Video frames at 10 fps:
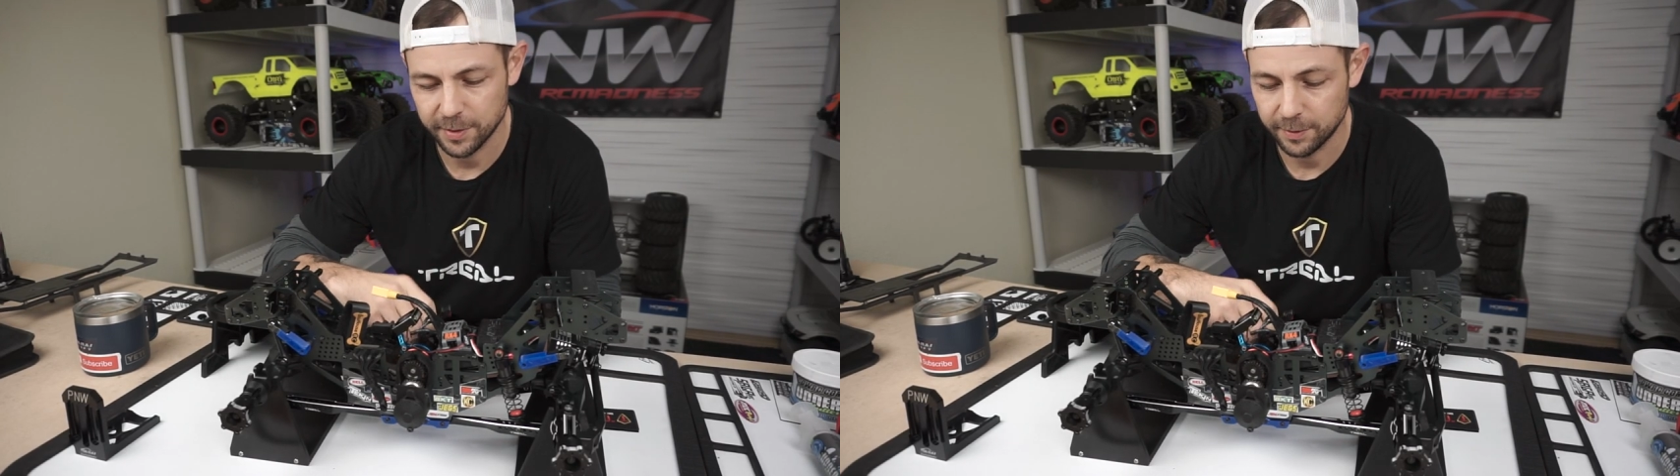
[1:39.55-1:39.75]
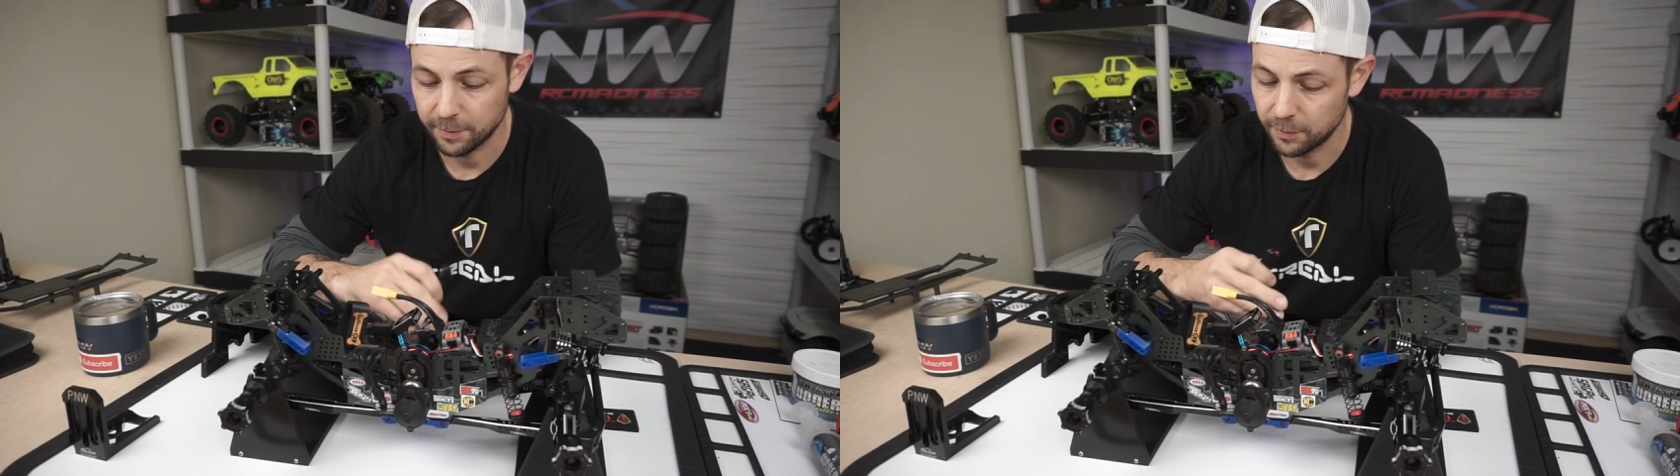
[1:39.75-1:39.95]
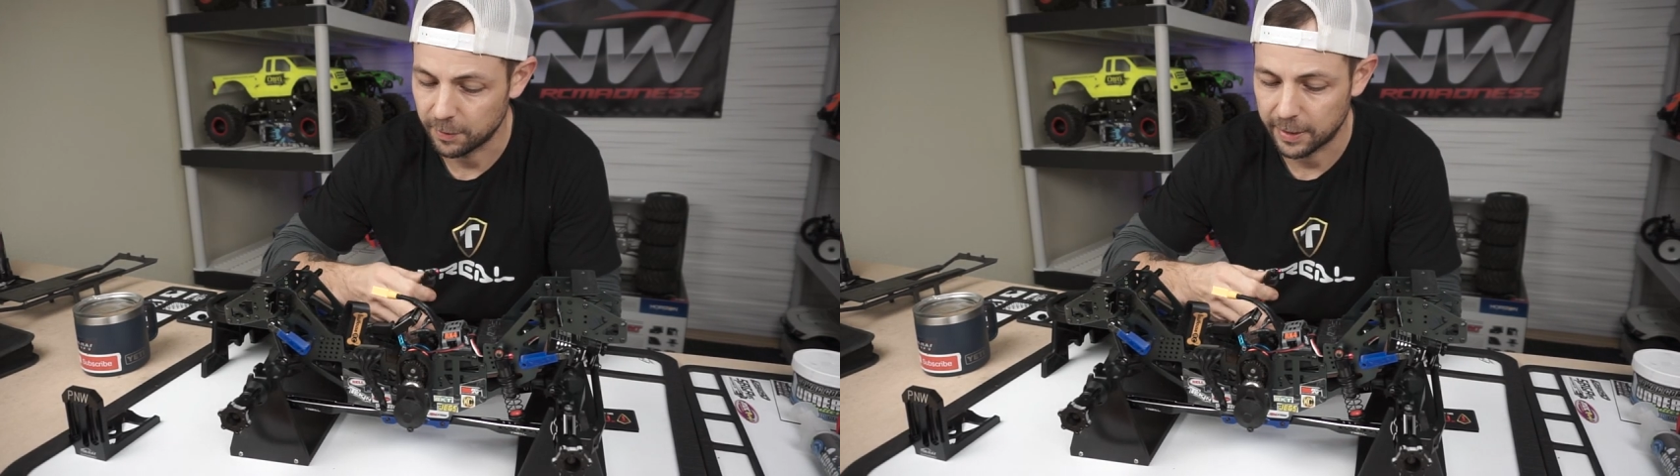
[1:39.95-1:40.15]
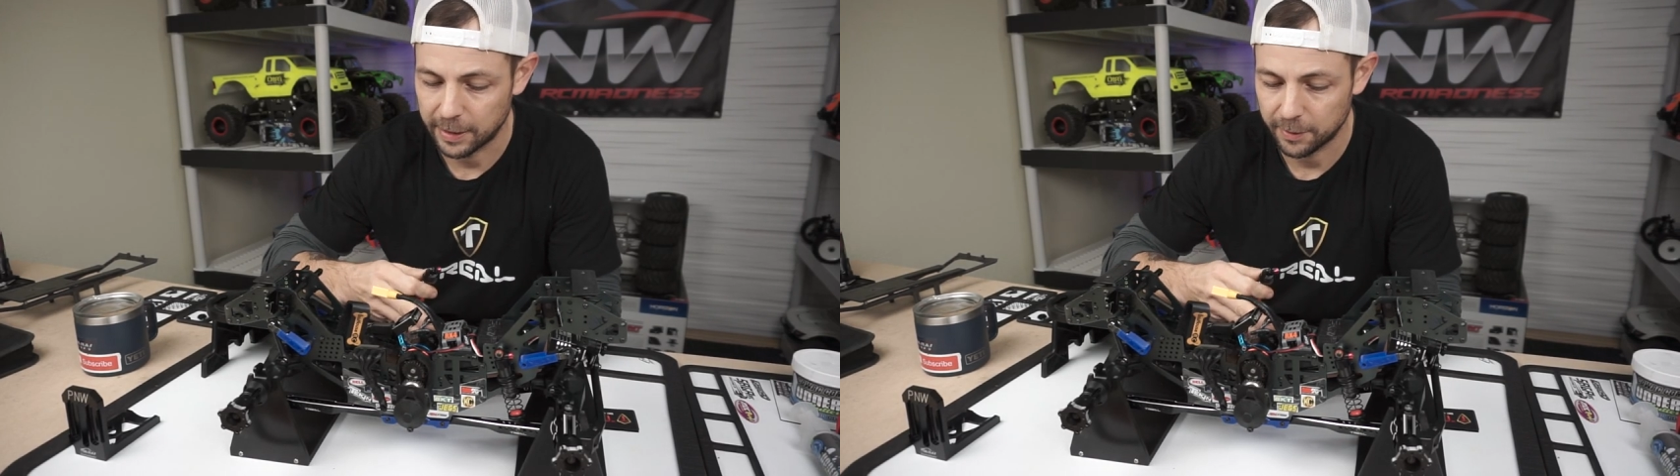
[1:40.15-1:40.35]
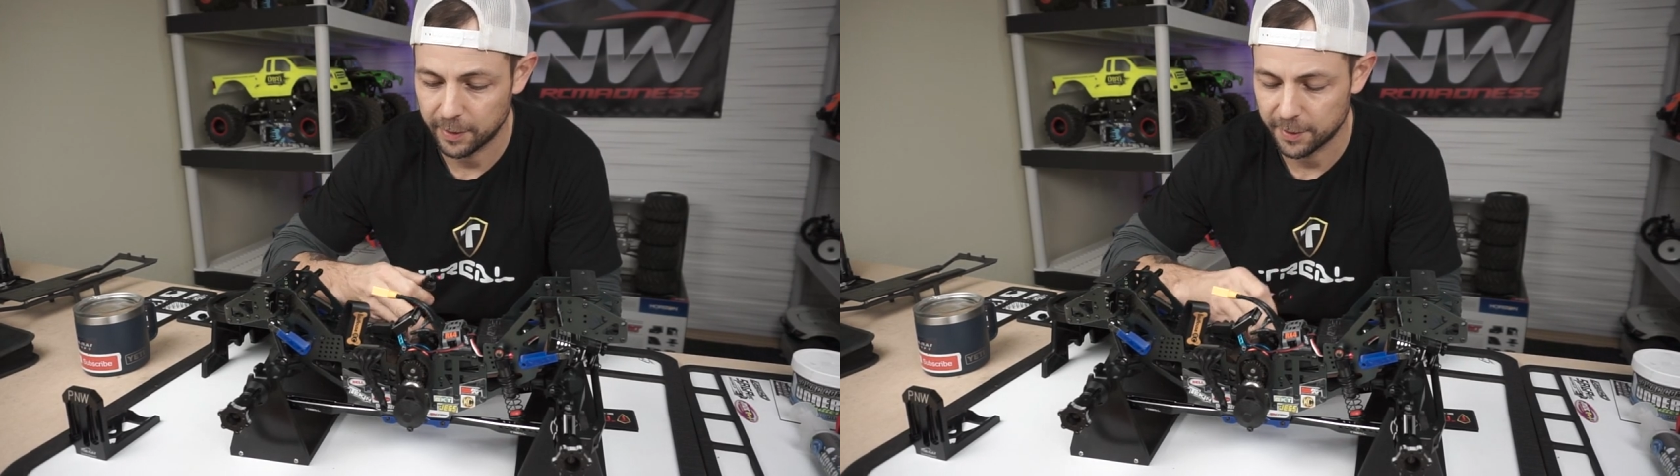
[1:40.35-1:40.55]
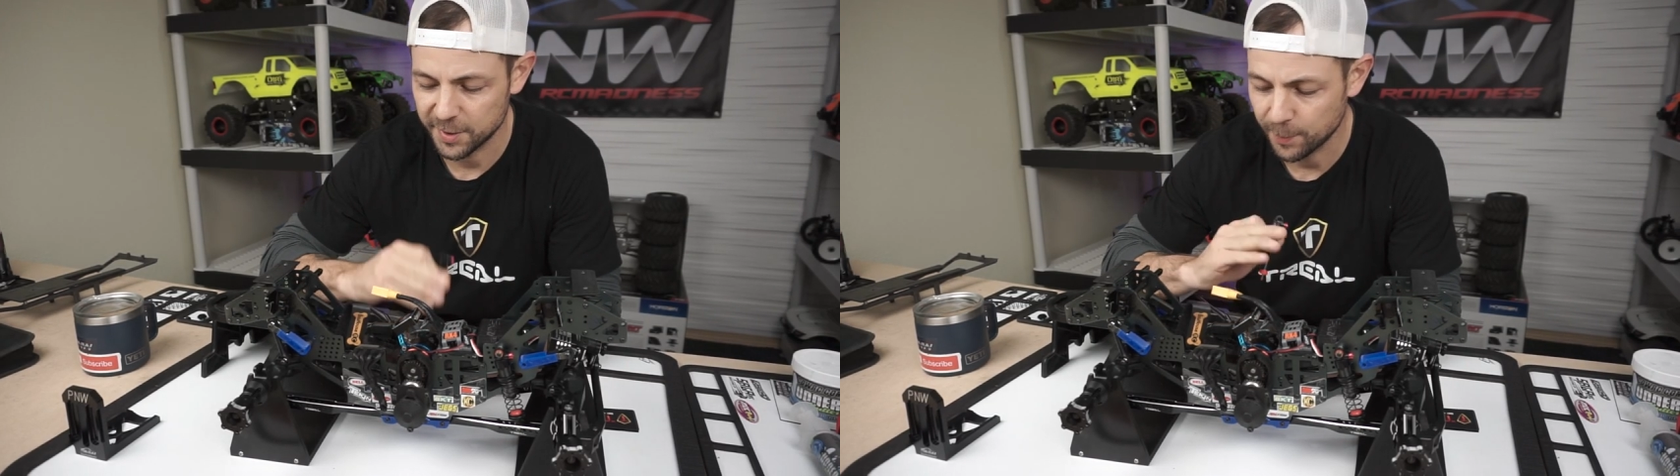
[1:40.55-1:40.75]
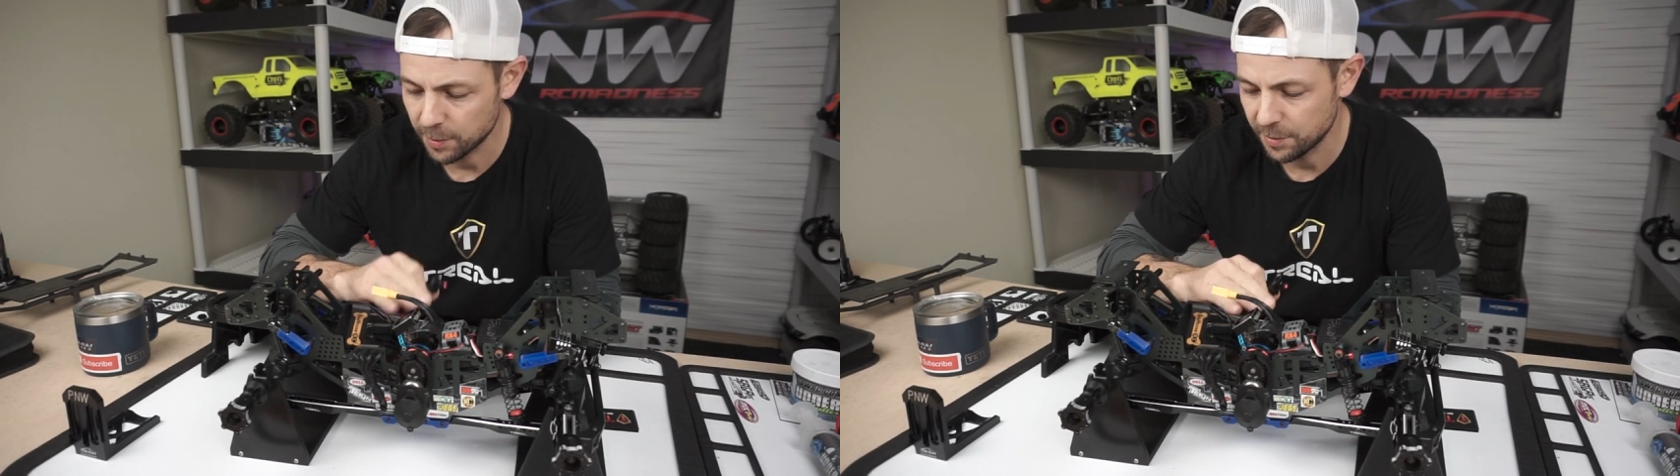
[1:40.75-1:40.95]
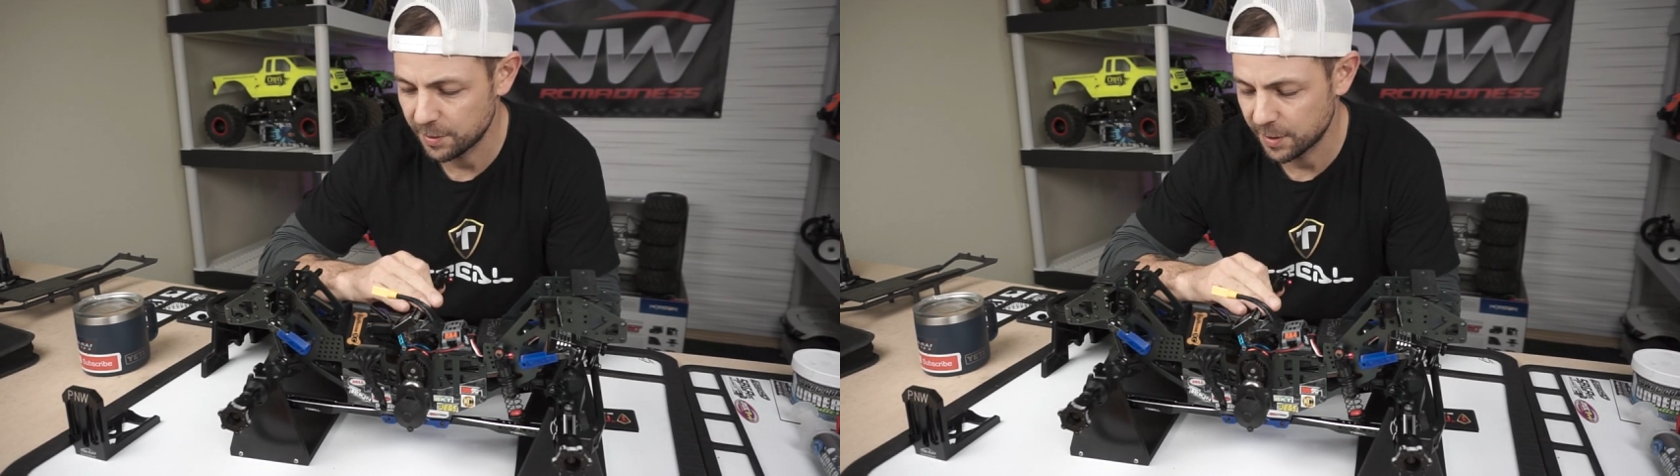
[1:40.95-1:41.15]
and right now I got a
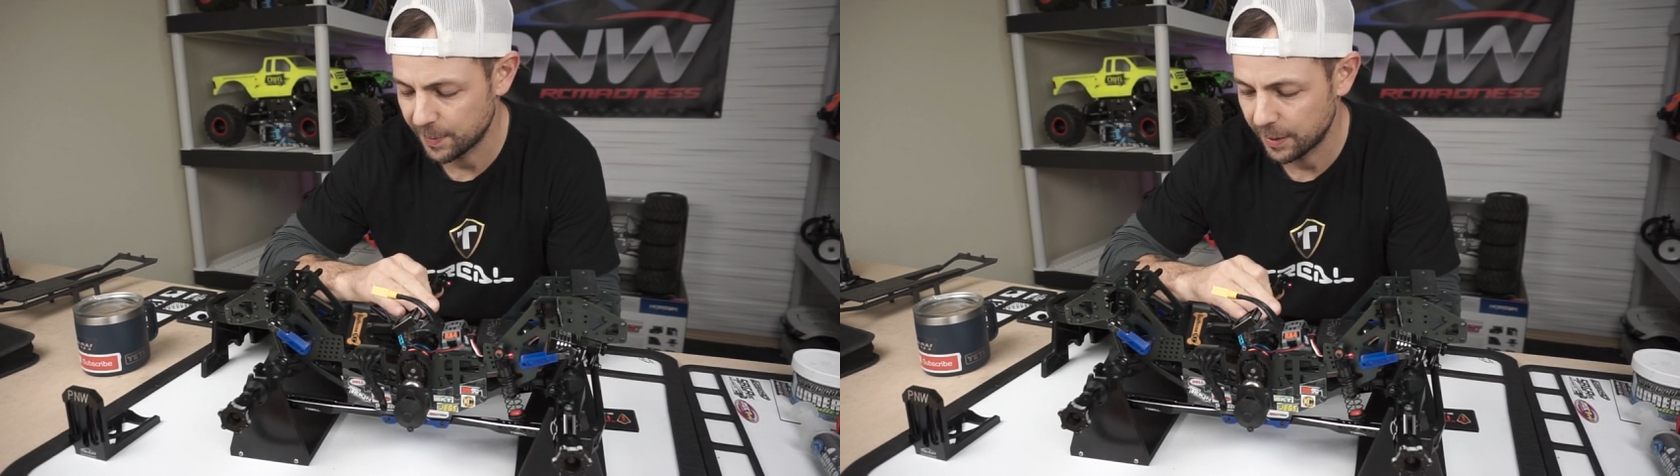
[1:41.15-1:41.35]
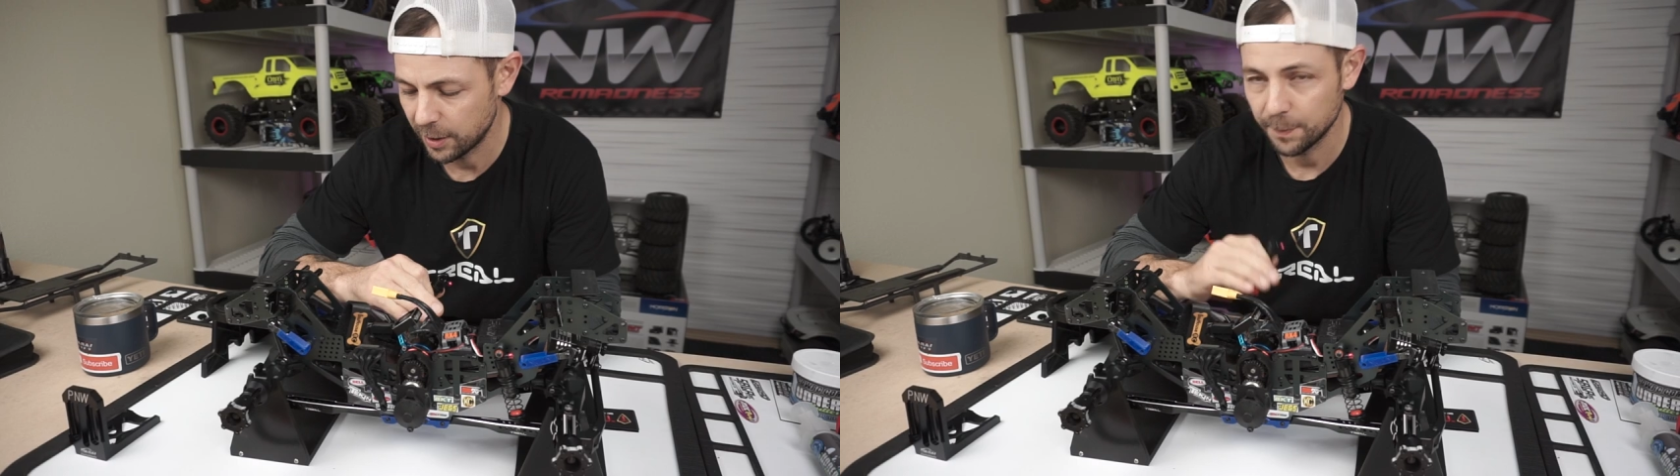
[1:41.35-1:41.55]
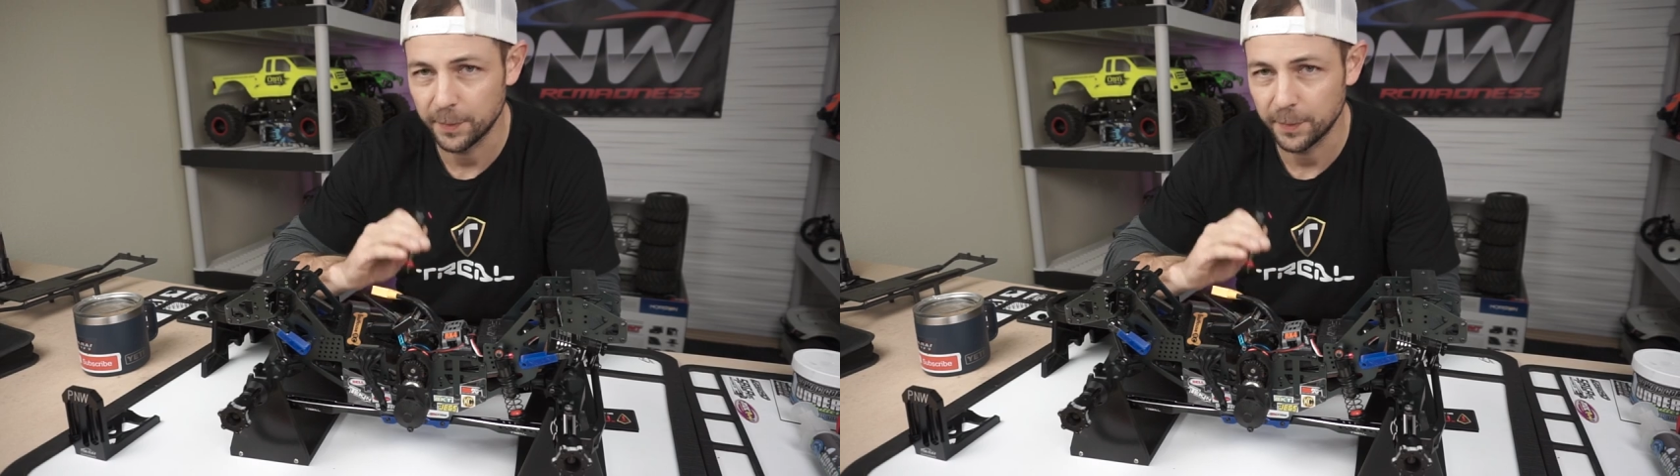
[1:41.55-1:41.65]
small system in here.